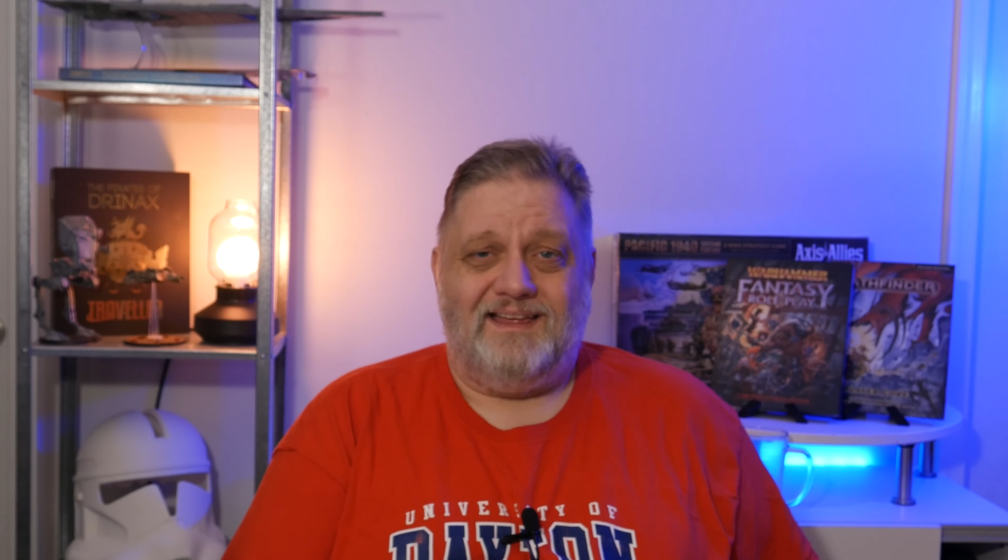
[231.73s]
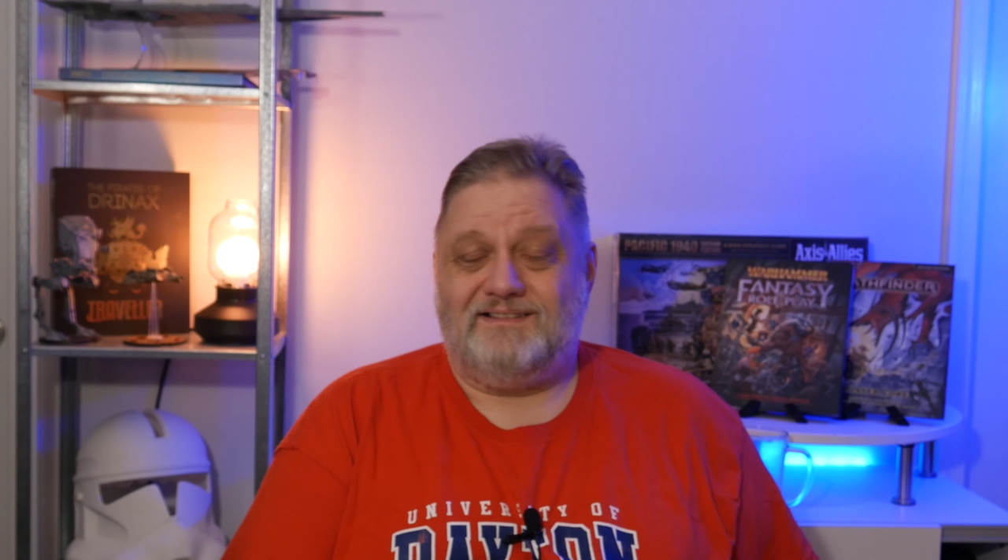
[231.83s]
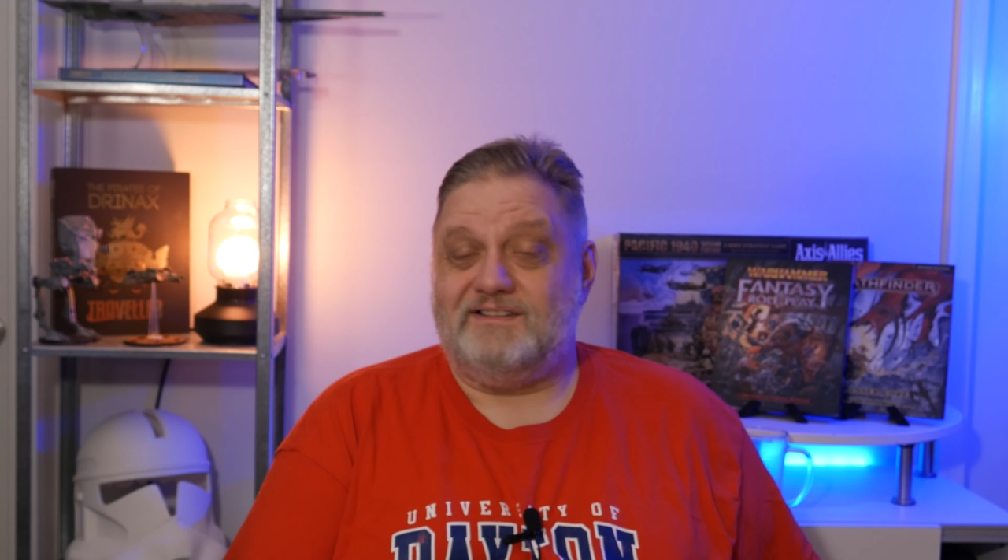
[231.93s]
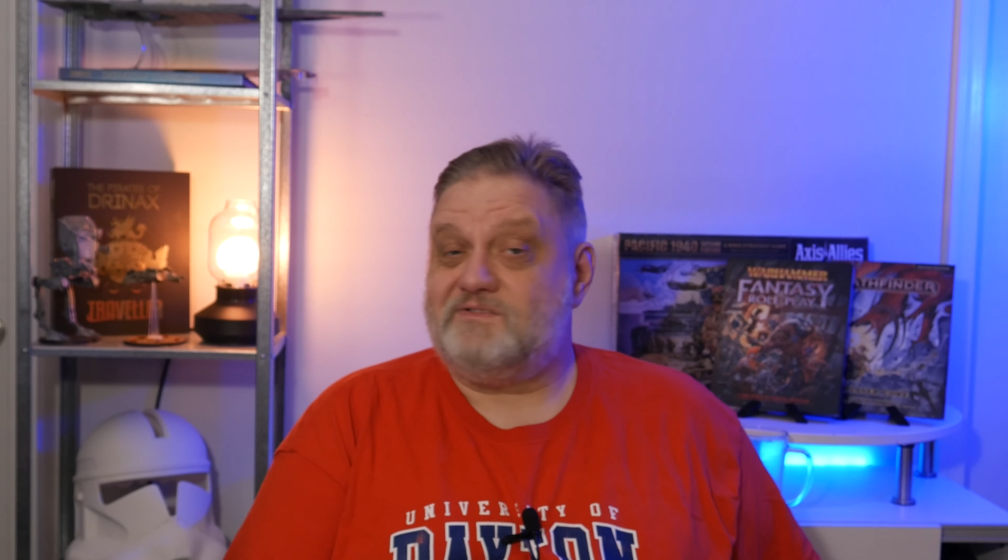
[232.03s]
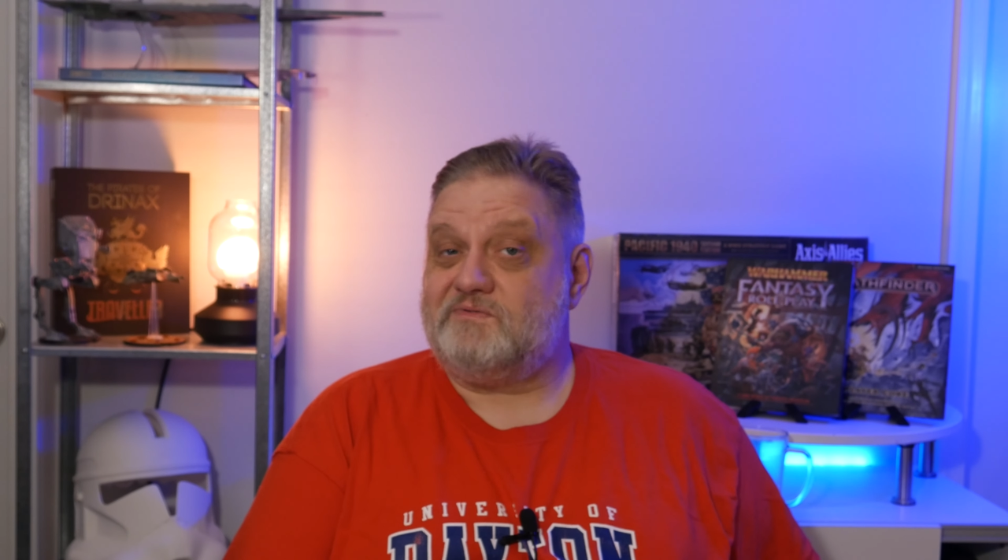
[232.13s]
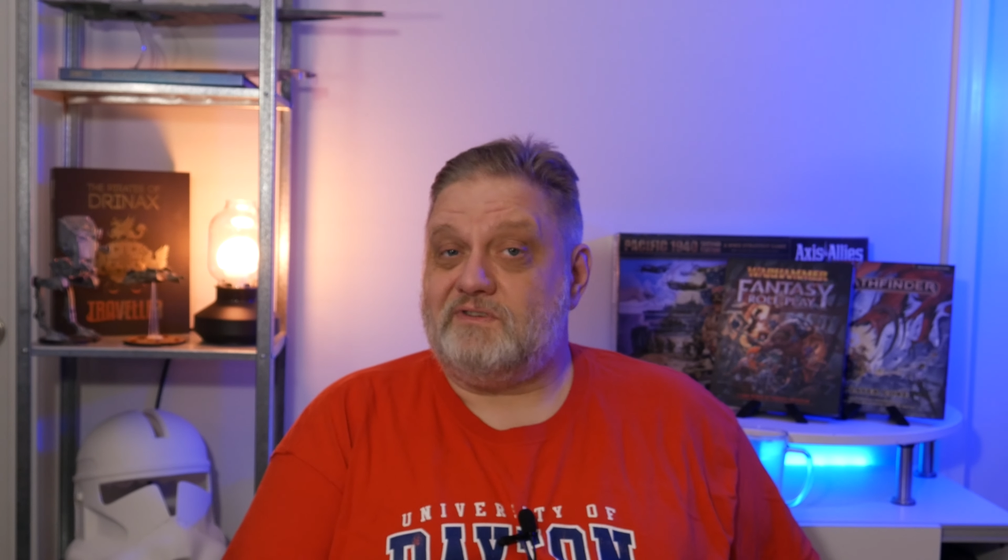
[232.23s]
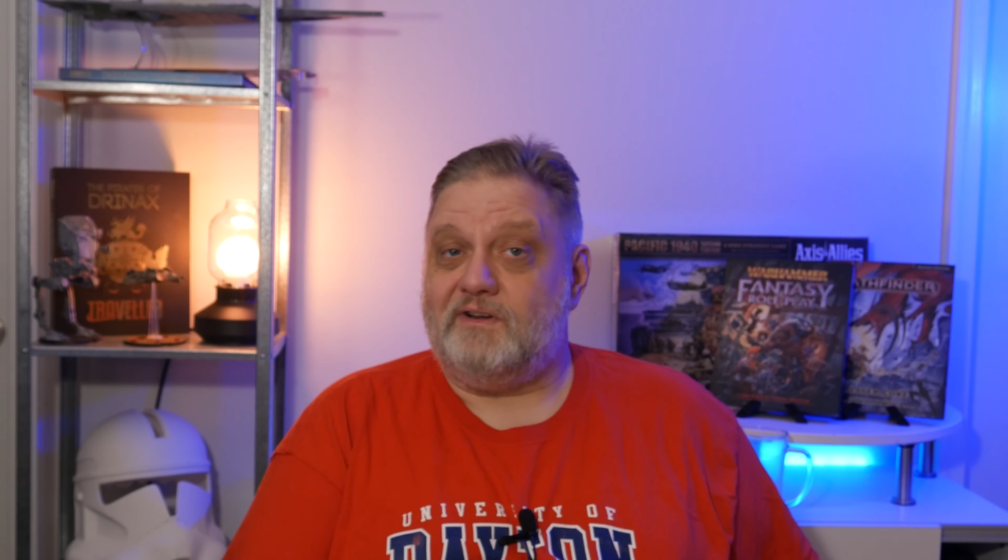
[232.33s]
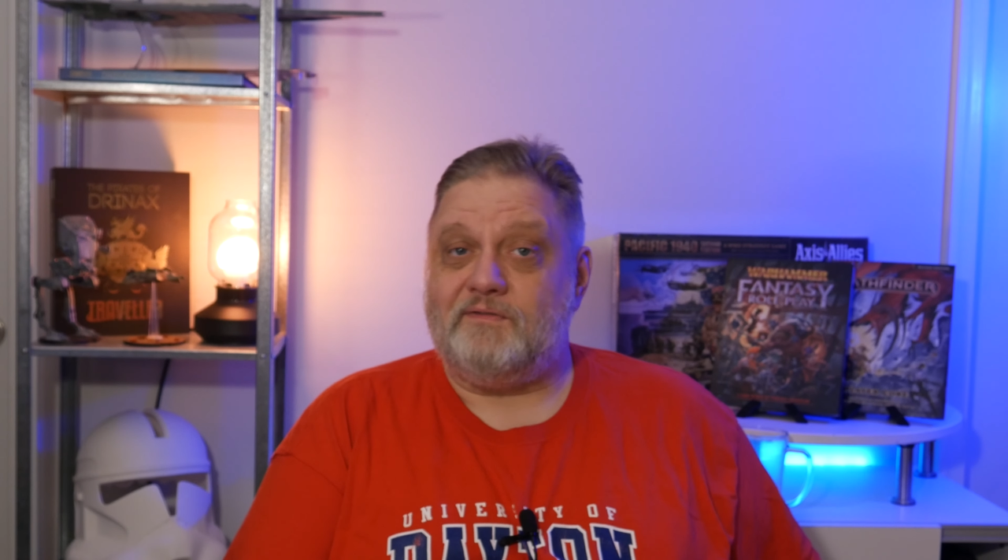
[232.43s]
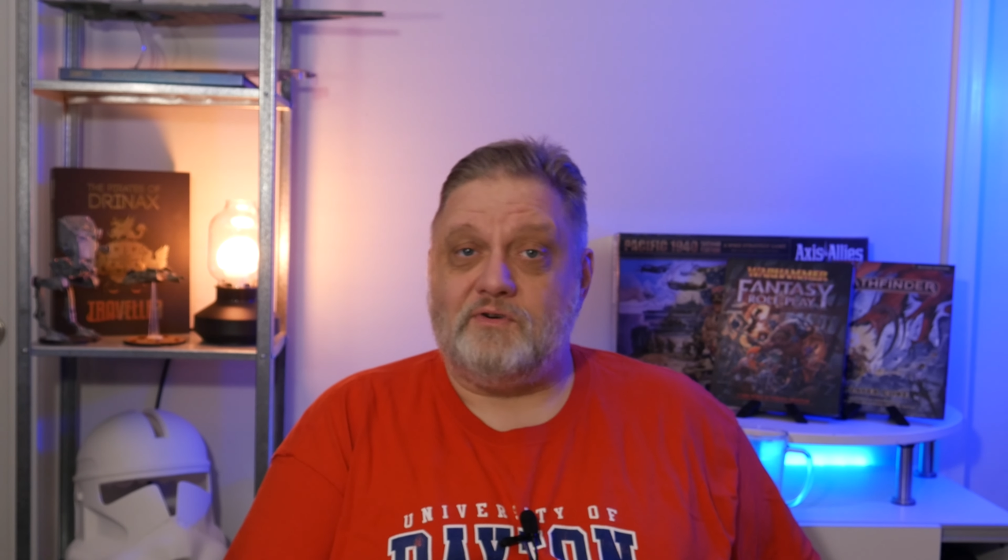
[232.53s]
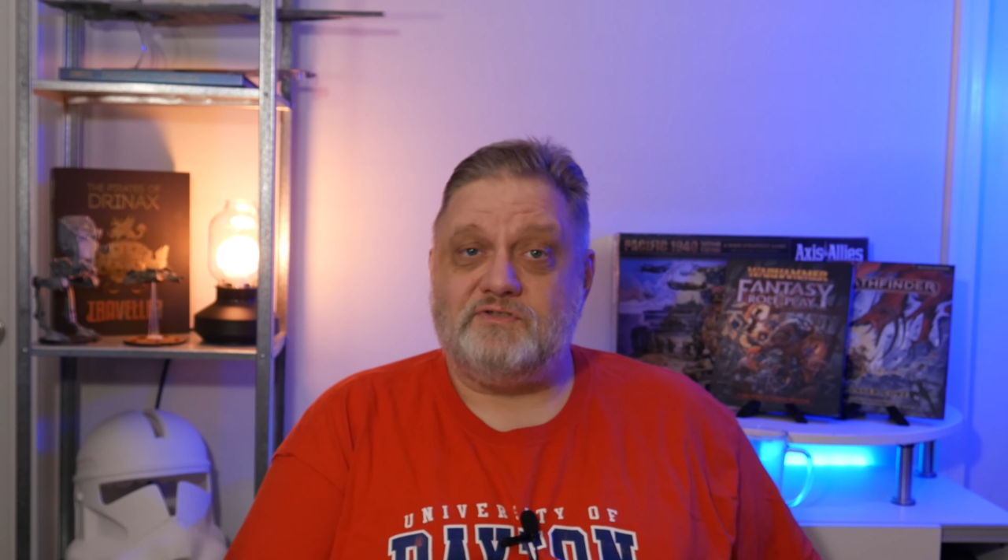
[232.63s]
since we're
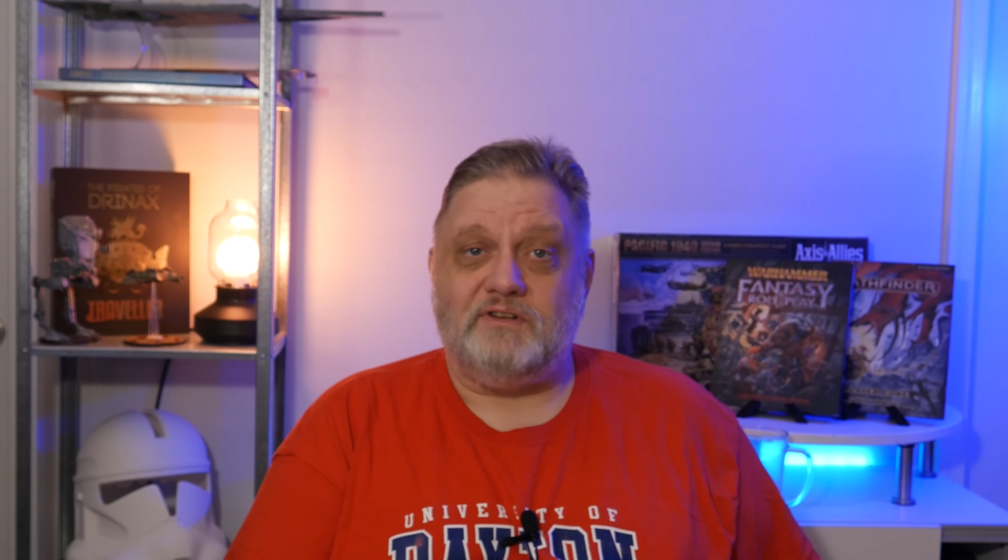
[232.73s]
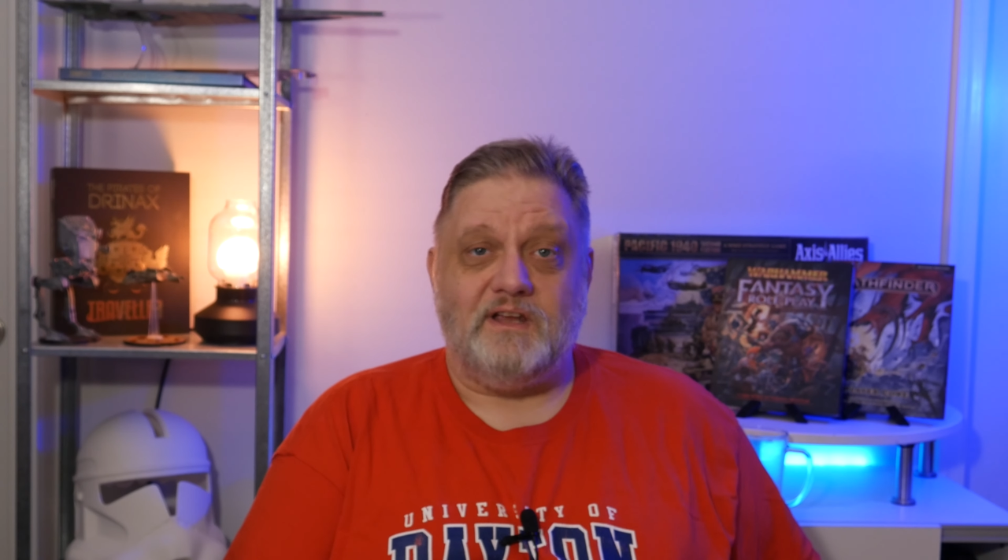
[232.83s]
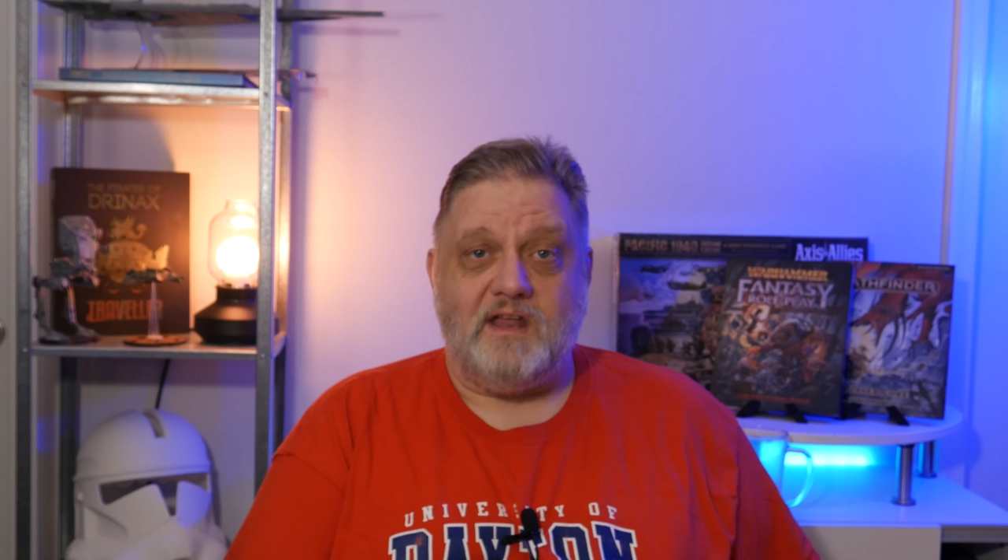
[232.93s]
unfortunately